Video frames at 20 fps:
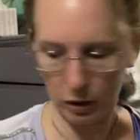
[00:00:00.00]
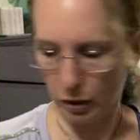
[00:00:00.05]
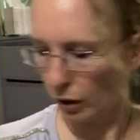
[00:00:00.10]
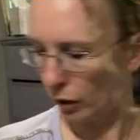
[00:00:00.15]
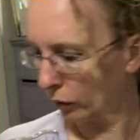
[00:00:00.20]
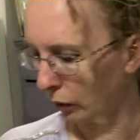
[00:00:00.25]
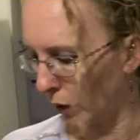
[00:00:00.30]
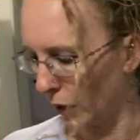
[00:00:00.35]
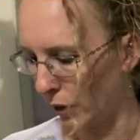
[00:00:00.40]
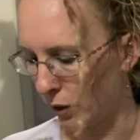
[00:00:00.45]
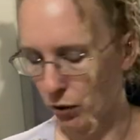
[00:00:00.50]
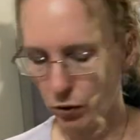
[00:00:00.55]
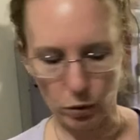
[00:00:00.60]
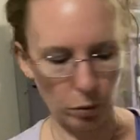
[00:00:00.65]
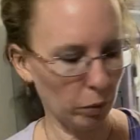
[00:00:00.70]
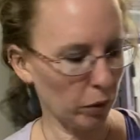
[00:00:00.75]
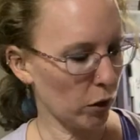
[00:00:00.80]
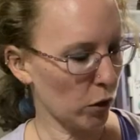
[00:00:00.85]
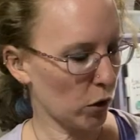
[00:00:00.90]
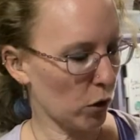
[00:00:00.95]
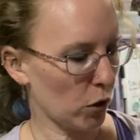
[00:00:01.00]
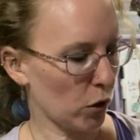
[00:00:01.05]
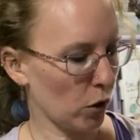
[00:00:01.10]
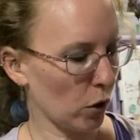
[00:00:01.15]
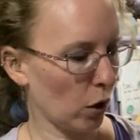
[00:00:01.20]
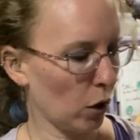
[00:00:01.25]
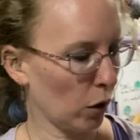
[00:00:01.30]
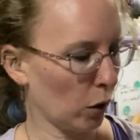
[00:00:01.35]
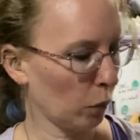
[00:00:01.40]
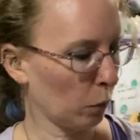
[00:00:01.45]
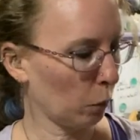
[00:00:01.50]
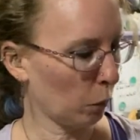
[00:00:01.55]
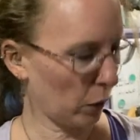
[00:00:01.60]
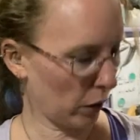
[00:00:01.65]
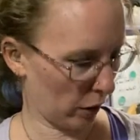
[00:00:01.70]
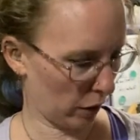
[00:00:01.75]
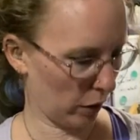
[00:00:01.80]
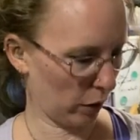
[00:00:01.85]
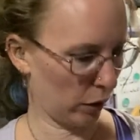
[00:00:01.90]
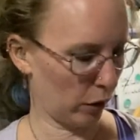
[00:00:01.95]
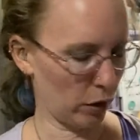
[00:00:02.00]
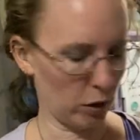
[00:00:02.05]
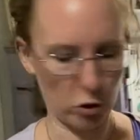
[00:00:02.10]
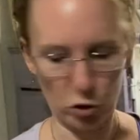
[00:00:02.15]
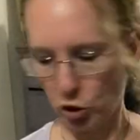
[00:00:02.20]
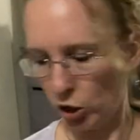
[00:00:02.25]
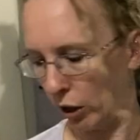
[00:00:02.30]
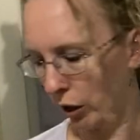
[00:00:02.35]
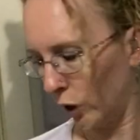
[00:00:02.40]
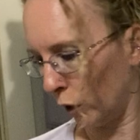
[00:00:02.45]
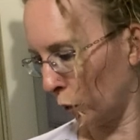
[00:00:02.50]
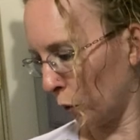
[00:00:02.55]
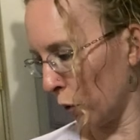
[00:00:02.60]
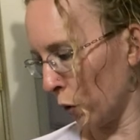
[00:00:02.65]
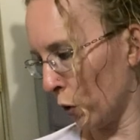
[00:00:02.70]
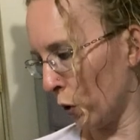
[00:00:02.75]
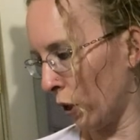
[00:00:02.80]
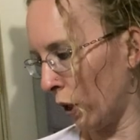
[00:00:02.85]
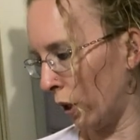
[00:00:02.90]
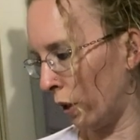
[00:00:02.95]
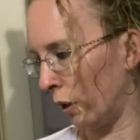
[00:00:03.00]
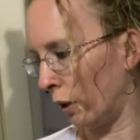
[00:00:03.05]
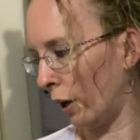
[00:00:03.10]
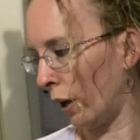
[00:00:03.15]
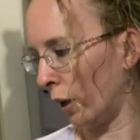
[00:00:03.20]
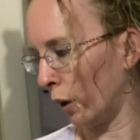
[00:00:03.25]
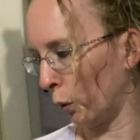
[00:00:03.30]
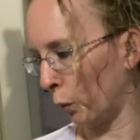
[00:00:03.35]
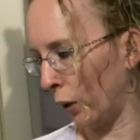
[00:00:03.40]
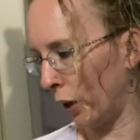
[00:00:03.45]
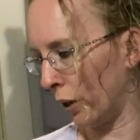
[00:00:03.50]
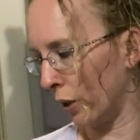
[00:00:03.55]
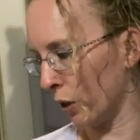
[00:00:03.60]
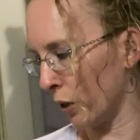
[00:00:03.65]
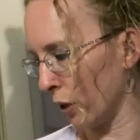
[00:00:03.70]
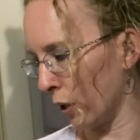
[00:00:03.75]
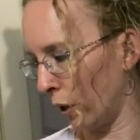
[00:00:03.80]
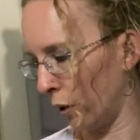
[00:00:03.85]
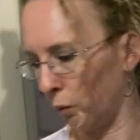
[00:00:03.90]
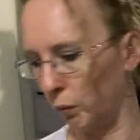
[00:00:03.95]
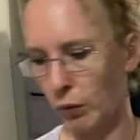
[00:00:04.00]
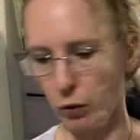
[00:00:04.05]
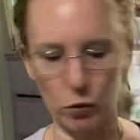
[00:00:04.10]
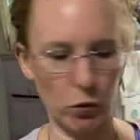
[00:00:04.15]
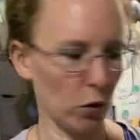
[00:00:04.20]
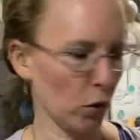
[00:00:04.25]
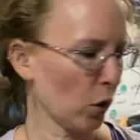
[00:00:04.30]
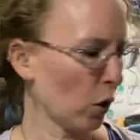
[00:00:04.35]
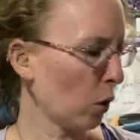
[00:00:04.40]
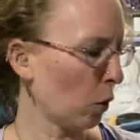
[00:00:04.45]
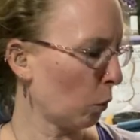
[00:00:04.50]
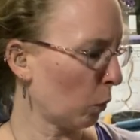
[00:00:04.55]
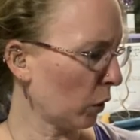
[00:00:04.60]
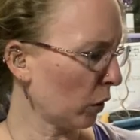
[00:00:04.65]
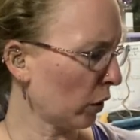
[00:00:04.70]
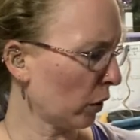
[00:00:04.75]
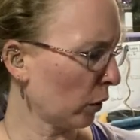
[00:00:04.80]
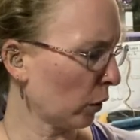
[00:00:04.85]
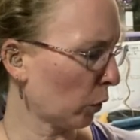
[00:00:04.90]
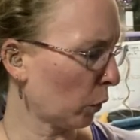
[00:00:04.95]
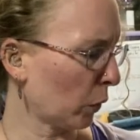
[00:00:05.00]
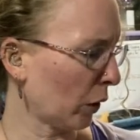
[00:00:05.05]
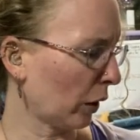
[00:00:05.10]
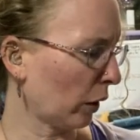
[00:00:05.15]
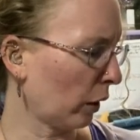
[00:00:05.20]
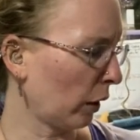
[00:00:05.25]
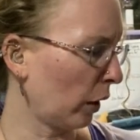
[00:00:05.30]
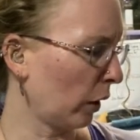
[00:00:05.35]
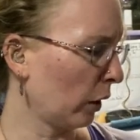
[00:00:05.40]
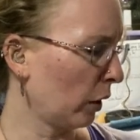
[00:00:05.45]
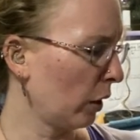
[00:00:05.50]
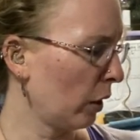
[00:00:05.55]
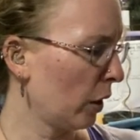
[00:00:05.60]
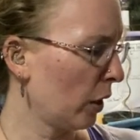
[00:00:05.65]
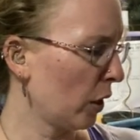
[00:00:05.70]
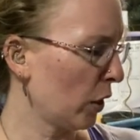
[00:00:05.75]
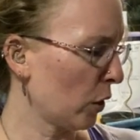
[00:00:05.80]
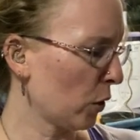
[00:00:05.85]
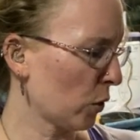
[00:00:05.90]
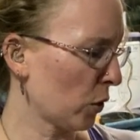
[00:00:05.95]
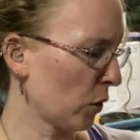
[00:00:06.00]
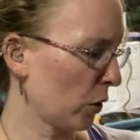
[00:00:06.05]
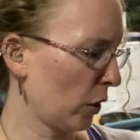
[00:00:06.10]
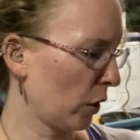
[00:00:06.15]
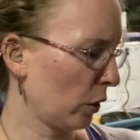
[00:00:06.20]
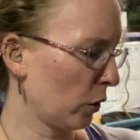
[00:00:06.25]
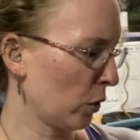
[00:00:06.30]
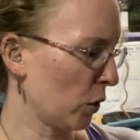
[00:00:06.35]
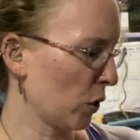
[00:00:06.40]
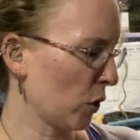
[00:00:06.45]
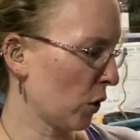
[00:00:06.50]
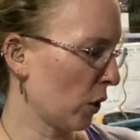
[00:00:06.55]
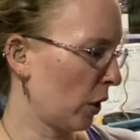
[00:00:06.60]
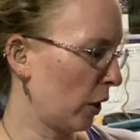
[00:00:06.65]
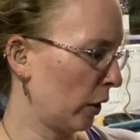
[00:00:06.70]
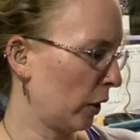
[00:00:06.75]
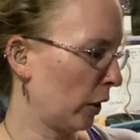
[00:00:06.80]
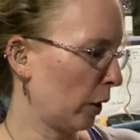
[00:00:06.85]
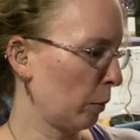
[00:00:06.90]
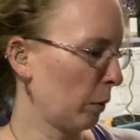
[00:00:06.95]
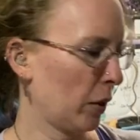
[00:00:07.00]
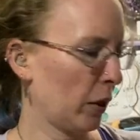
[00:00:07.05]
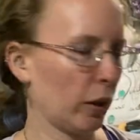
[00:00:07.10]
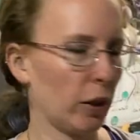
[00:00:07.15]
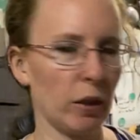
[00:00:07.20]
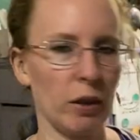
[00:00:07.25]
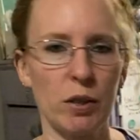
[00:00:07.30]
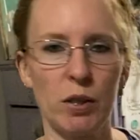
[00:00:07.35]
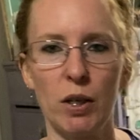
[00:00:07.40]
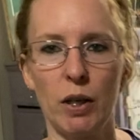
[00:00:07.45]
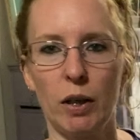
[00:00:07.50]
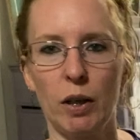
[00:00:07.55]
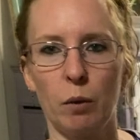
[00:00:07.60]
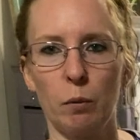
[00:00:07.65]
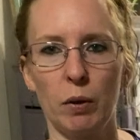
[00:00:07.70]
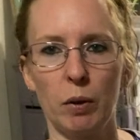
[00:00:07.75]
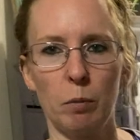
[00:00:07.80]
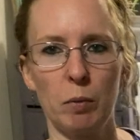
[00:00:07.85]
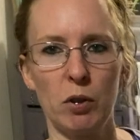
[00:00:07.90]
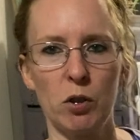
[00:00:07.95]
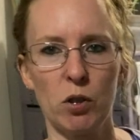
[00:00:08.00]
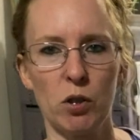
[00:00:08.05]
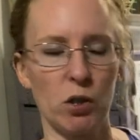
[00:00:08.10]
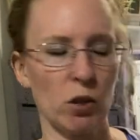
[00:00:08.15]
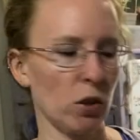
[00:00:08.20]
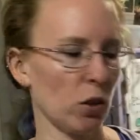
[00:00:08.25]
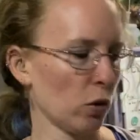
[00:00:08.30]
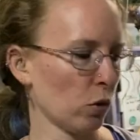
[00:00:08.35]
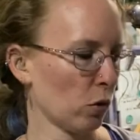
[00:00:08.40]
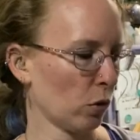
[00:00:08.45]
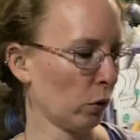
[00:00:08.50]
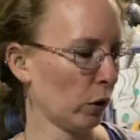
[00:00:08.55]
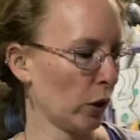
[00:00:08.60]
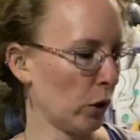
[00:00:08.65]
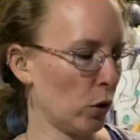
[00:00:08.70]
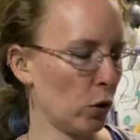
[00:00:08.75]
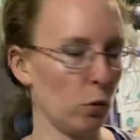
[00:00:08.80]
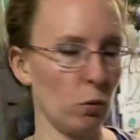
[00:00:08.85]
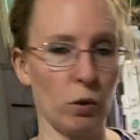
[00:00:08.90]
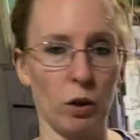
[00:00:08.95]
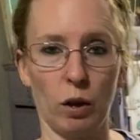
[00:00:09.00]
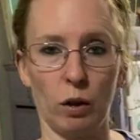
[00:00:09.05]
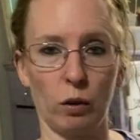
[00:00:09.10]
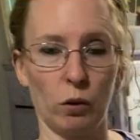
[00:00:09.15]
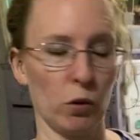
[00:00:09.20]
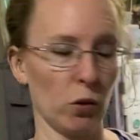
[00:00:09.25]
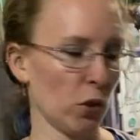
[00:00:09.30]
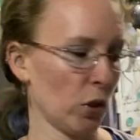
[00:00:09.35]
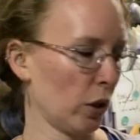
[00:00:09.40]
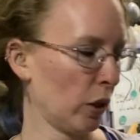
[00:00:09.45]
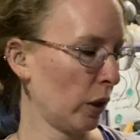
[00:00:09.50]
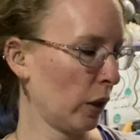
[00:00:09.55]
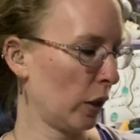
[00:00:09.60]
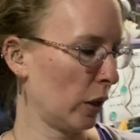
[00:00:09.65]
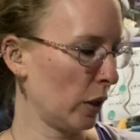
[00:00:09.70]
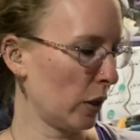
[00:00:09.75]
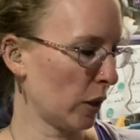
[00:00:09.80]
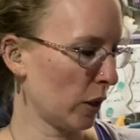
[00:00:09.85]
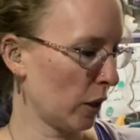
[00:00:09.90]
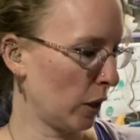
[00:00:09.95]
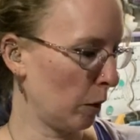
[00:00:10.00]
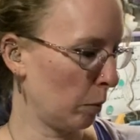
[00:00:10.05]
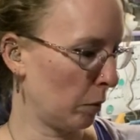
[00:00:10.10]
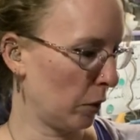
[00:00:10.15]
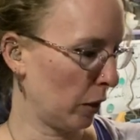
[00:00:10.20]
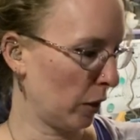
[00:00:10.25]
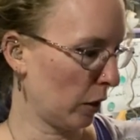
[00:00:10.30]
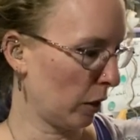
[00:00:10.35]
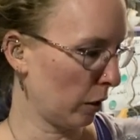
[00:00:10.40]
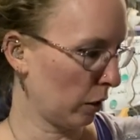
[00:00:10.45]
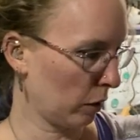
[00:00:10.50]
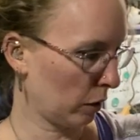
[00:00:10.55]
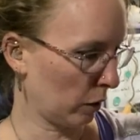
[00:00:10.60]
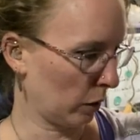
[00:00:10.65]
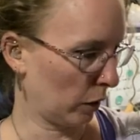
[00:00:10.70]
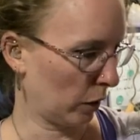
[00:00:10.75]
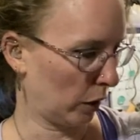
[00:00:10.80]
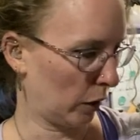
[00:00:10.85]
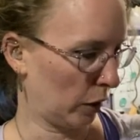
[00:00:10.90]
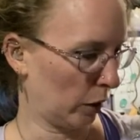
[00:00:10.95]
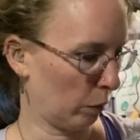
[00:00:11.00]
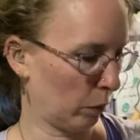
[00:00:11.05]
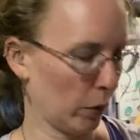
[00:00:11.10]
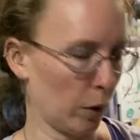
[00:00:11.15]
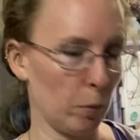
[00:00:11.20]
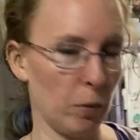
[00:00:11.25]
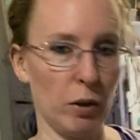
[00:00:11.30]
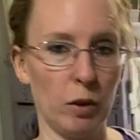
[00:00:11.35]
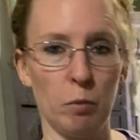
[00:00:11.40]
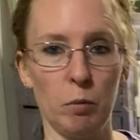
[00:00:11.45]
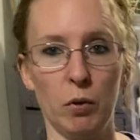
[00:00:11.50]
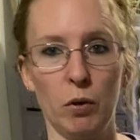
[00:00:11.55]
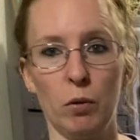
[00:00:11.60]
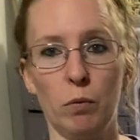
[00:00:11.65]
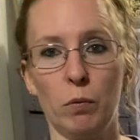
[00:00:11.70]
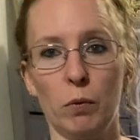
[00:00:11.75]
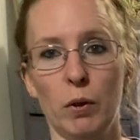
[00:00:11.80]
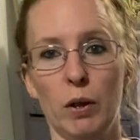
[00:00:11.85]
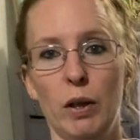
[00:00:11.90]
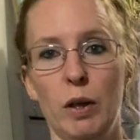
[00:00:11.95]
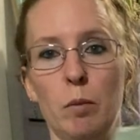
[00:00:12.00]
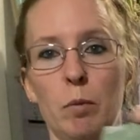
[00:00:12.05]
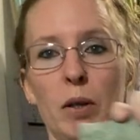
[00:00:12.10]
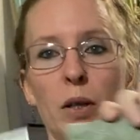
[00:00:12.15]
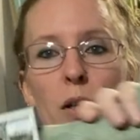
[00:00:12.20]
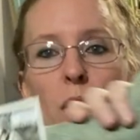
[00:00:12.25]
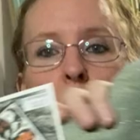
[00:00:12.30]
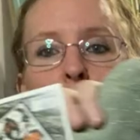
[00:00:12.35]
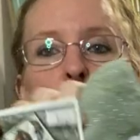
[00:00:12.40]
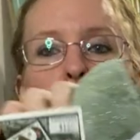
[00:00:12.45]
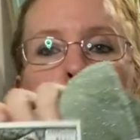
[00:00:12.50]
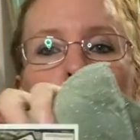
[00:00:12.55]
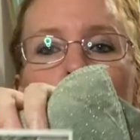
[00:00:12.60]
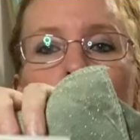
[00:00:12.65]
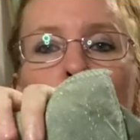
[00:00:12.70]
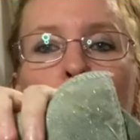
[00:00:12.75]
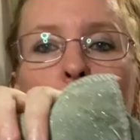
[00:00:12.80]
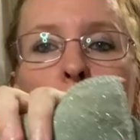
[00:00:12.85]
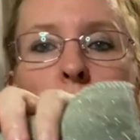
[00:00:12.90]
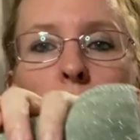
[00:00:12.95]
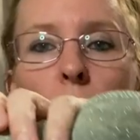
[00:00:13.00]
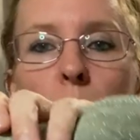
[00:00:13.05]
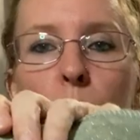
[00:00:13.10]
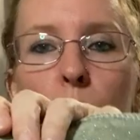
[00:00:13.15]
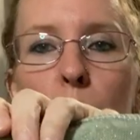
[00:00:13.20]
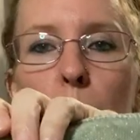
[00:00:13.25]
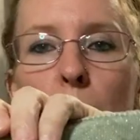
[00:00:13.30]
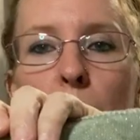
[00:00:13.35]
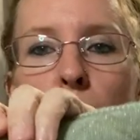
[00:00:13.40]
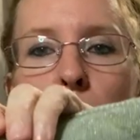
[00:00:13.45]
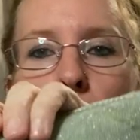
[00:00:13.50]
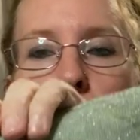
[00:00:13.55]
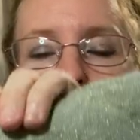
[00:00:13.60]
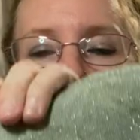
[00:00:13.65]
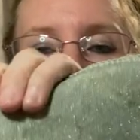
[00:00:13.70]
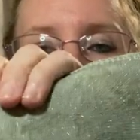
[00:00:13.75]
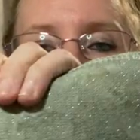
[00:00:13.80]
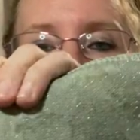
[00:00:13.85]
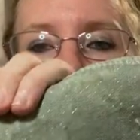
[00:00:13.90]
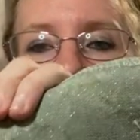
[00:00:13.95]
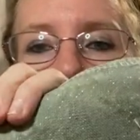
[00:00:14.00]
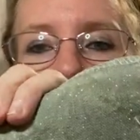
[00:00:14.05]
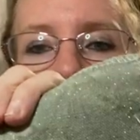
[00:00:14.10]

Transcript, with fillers: All right, so I'm gonna start with the Shannon Christine Halloween design first. Oh, one other quick thing. Here's another design that I'm thinking of taking with me just because there's only two colors in it and it's itty bitty. And if I'm in the mood for itty bitty, this might work.